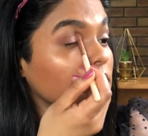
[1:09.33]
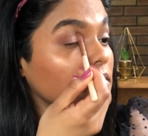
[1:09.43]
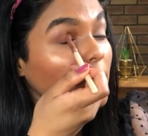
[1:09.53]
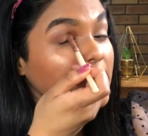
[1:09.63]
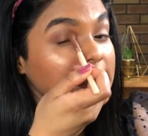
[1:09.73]

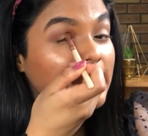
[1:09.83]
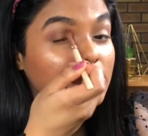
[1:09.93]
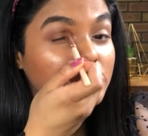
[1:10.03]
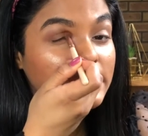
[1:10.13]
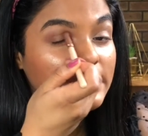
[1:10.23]
Comment
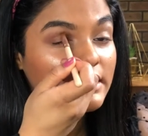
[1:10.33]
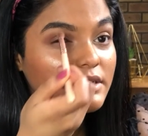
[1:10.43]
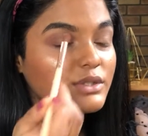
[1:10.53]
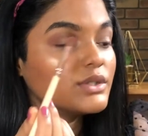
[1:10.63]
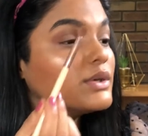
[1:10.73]
down
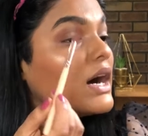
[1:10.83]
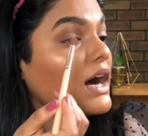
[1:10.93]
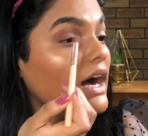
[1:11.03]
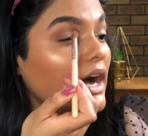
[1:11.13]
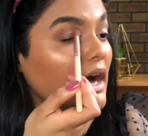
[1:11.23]
below
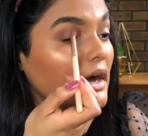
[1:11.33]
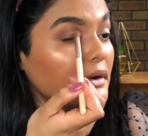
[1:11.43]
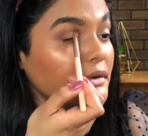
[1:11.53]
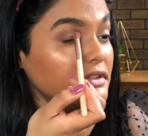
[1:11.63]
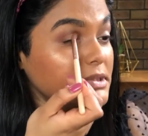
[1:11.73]
how
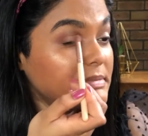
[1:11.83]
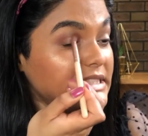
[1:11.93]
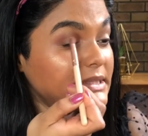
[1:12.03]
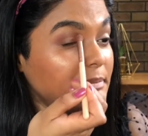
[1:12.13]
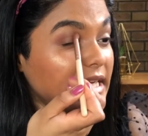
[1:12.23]
you'll
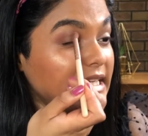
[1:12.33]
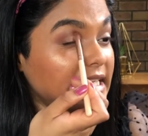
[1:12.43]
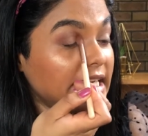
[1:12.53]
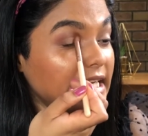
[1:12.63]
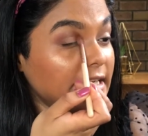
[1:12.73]
be
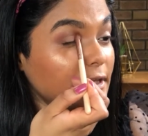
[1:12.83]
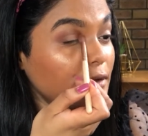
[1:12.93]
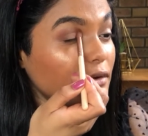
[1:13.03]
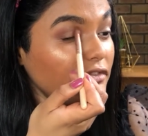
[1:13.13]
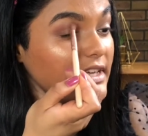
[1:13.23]
spending
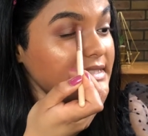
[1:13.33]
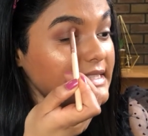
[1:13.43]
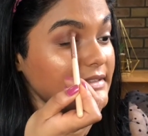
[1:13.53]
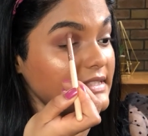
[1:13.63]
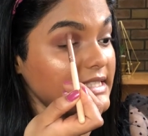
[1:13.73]
your
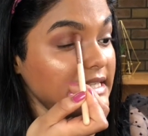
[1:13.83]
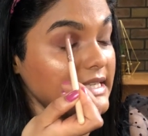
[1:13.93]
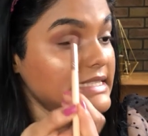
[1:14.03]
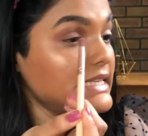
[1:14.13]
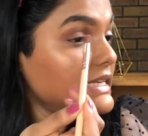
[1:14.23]
festive
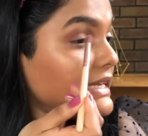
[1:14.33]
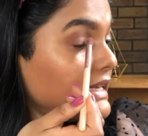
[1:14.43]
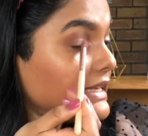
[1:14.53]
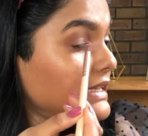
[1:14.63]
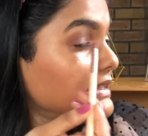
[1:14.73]

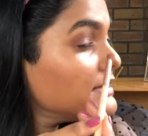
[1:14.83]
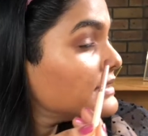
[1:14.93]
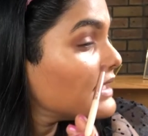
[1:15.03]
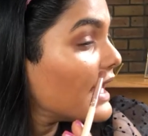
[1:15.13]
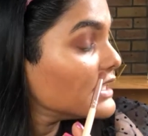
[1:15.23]
season
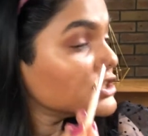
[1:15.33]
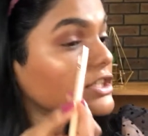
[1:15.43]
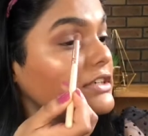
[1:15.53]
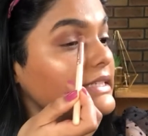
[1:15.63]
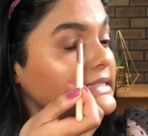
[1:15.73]

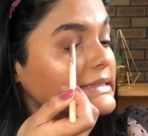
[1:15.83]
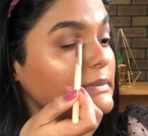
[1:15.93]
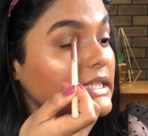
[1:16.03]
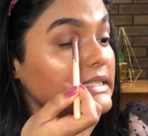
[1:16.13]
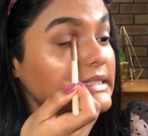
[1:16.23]
/
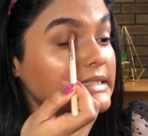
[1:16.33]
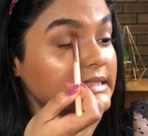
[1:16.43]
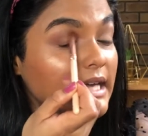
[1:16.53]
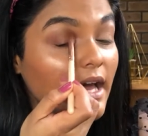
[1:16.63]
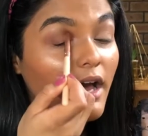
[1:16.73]
Christmas.
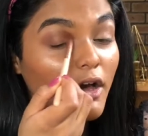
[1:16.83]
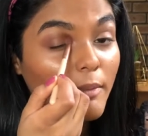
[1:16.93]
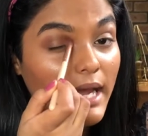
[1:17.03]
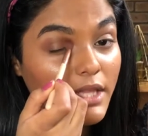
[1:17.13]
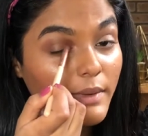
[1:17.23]
Oh,
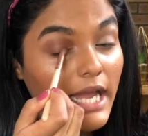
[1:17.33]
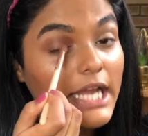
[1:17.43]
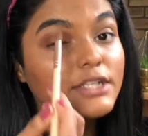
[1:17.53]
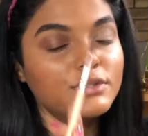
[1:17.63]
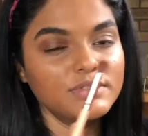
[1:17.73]
by the way,
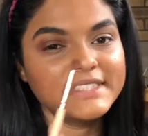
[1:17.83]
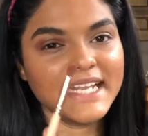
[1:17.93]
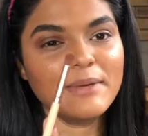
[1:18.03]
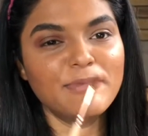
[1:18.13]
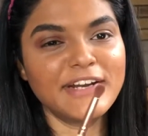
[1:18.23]
I do
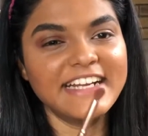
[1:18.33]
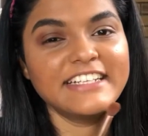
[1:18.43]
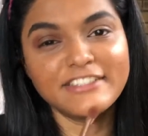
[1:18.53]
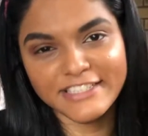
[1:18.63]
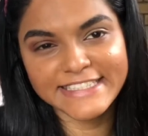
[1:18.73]

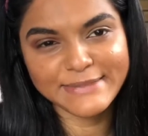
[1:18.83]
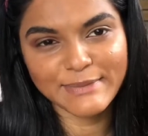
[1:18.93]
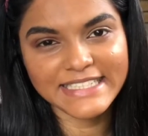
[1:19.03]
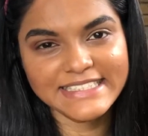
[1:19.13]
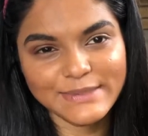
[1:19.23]
celebrate
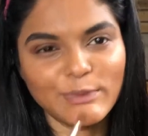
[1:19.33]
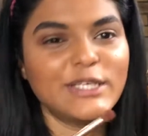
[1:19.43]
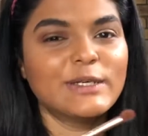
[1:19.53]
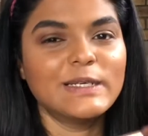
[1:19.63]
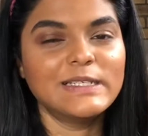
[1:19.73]
Christmas
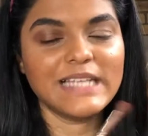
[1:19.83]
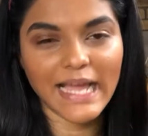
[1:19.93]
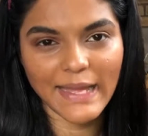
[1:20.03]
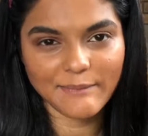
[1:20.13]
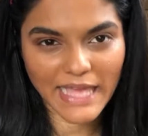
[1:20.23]
because
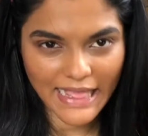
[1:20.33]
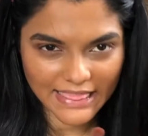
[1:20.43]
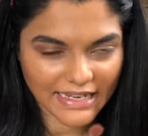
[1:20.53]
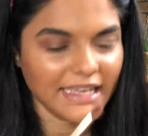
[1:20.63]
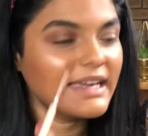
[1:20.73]
I am
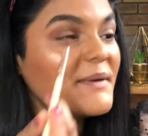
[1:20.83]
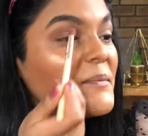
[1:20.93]
Catholic.